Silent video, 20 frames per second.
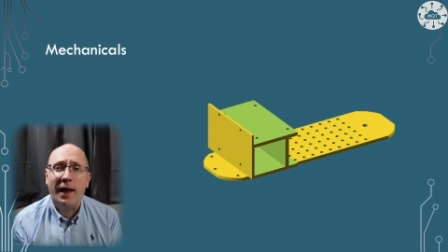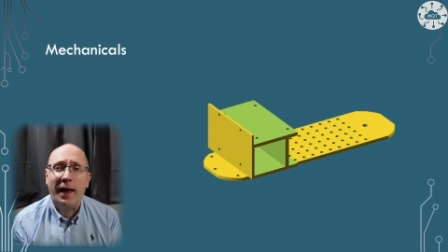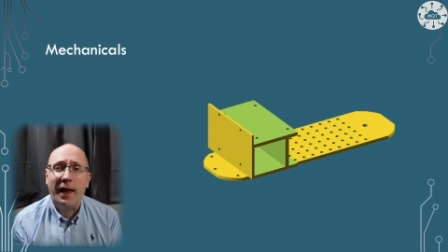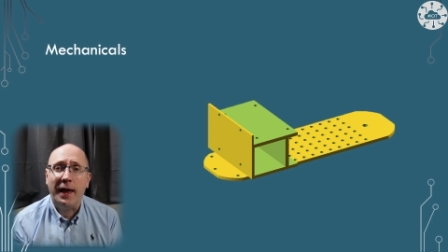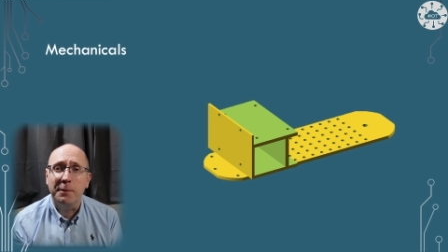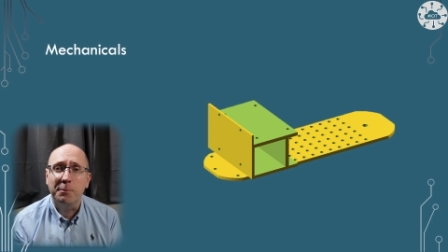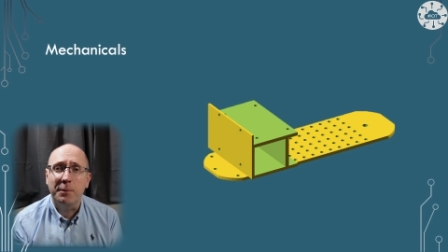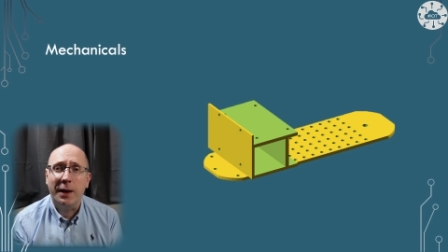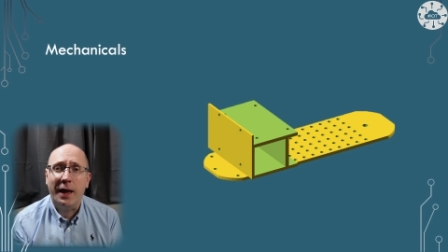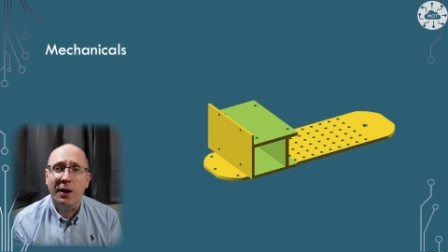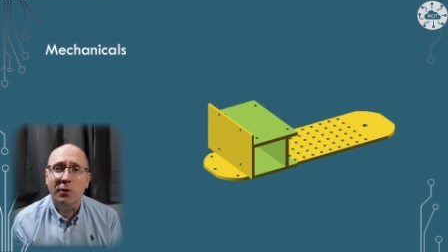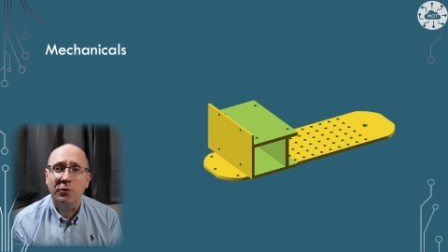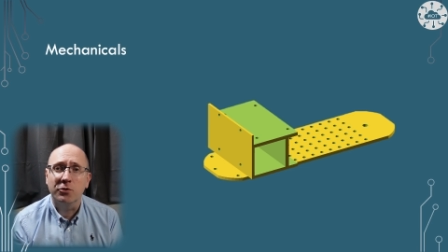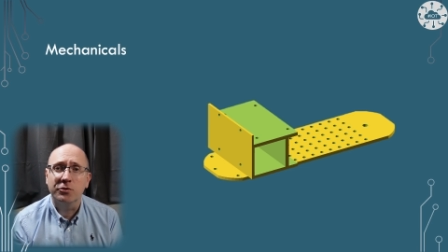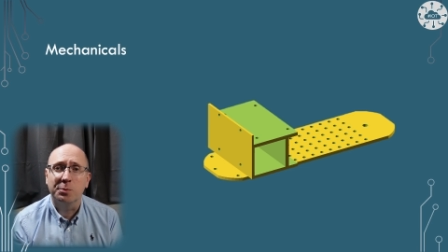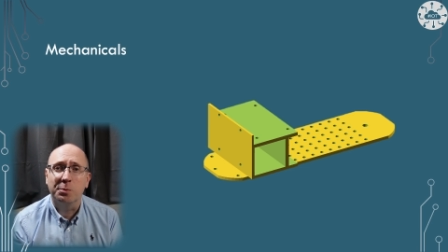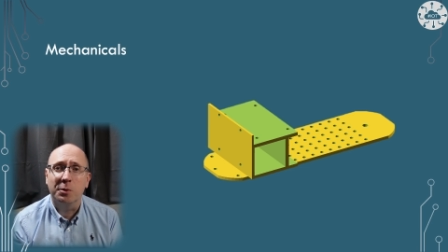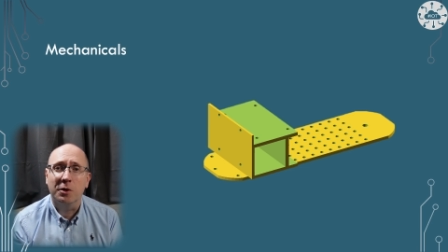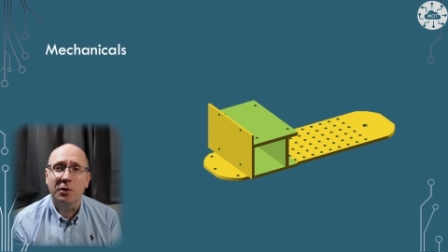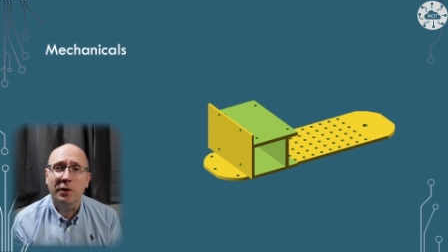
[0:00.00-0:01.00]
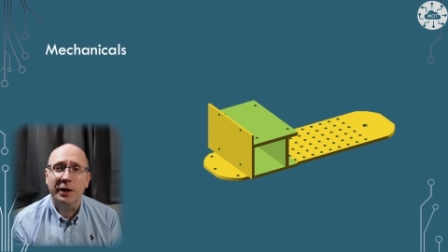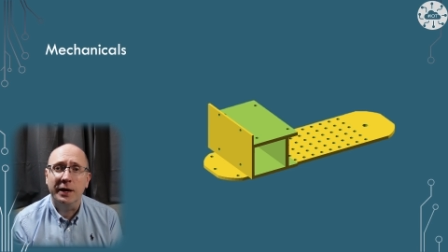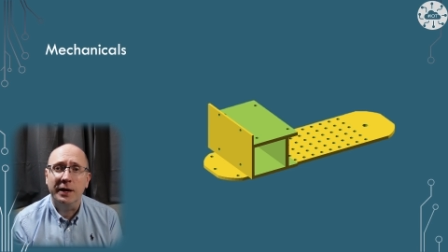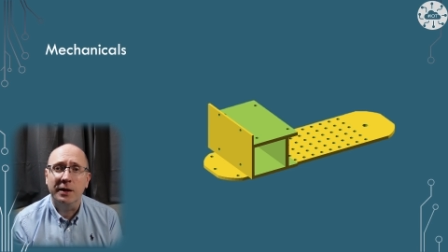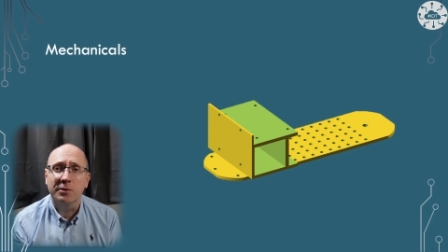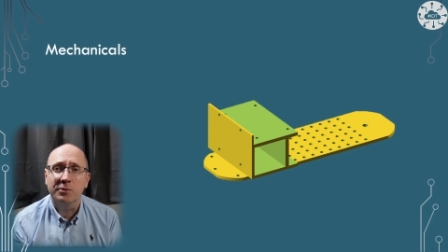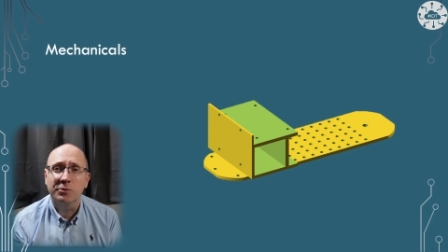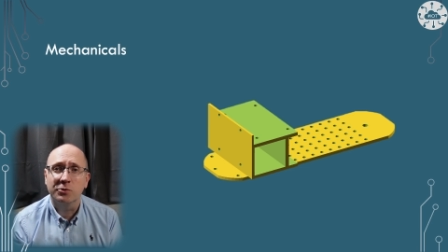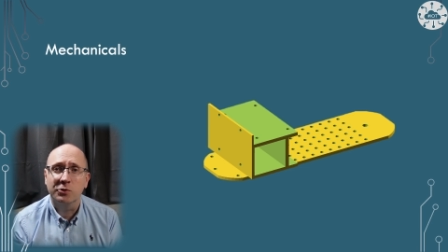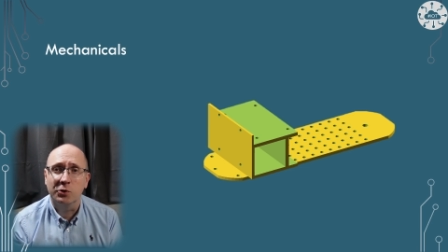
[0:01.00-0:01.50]
a power supply
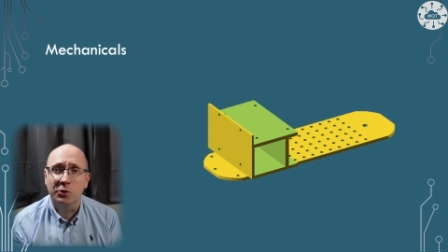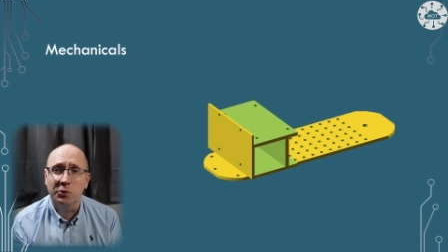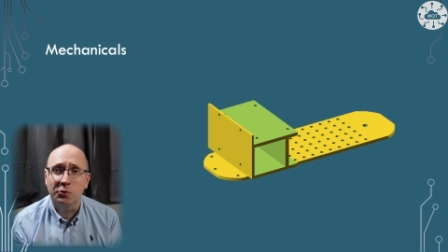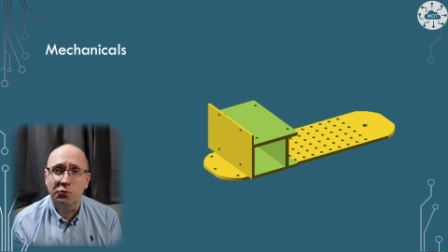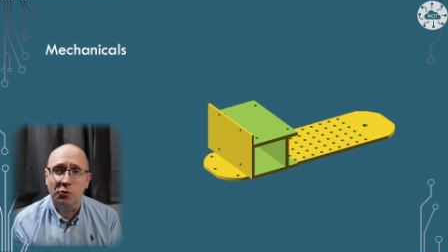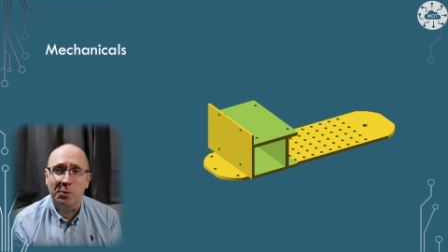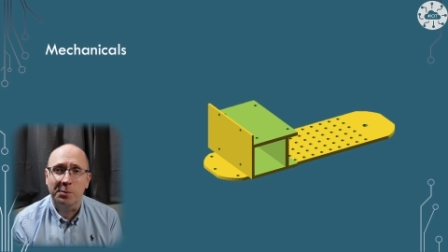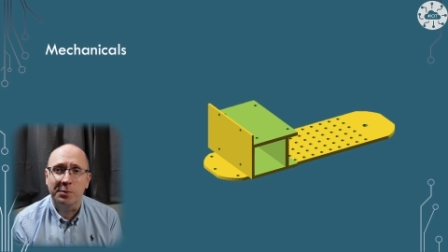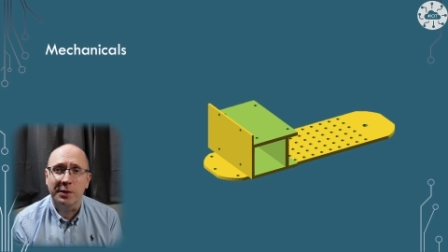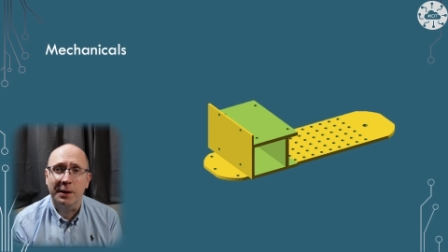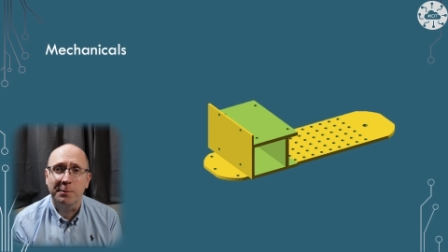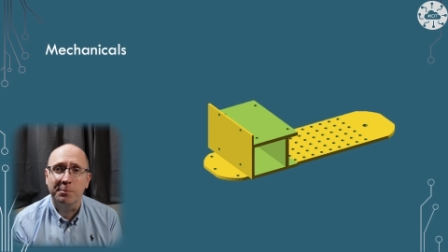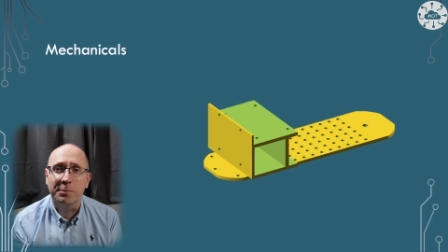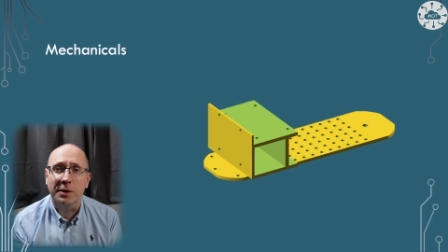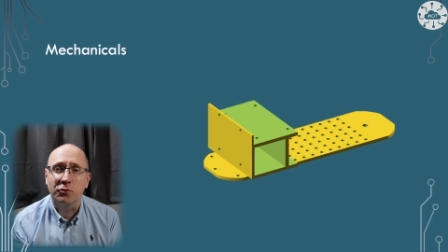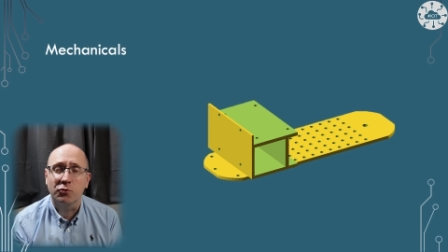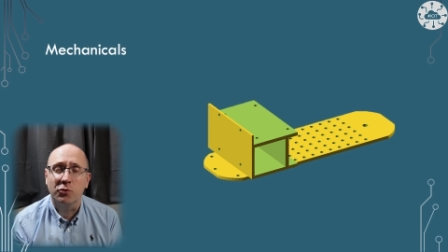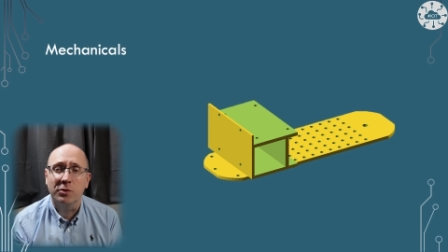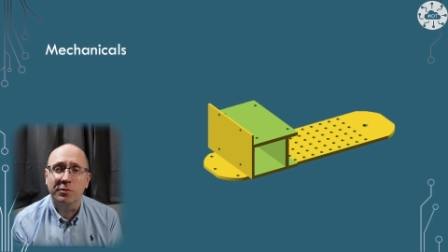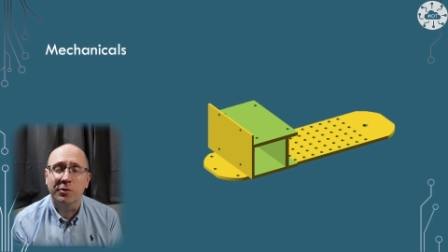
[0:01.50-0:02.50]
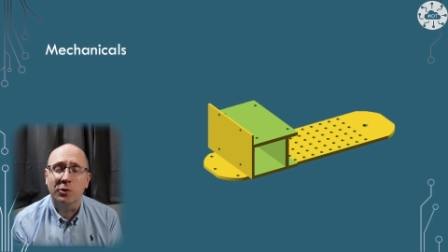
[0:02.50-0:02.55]
to drop that battery